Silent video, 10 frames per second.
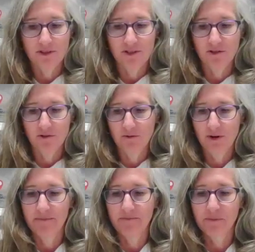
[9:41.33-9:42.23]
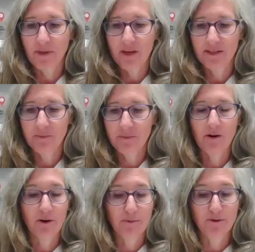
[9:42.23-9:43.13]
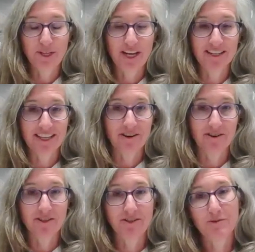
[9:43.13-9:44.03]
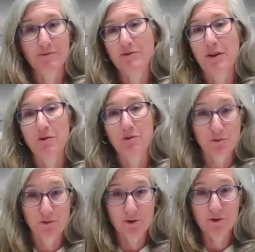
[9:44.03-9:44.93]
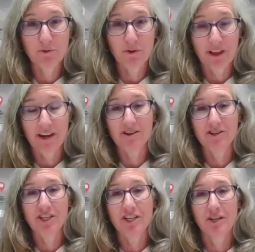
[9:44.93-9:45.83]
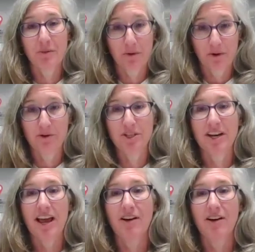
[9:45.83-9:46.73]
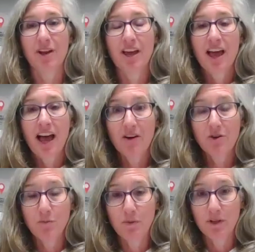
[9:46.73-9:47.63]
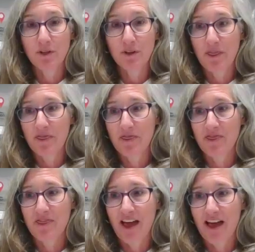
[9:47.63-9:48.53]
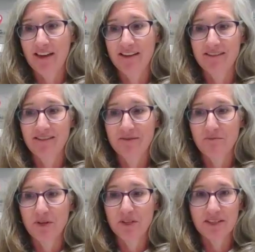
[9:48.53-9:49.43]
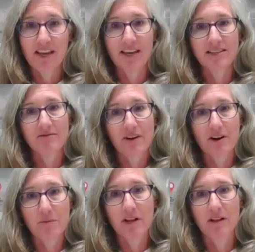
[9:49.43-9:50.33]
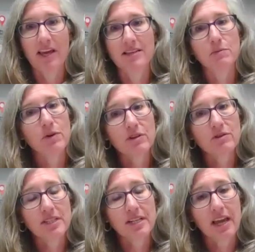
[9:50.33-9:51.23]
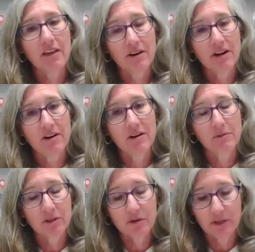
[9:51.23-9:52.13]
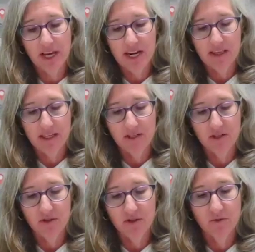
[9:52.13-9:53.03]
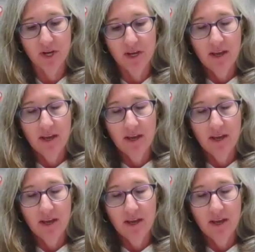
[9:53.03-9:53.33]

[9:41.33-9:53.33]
to um, to power up those data centers in terms of like the renewable energy approach and how how you build that business case, environmental case, and bring those together. And you know, I'm really relating this to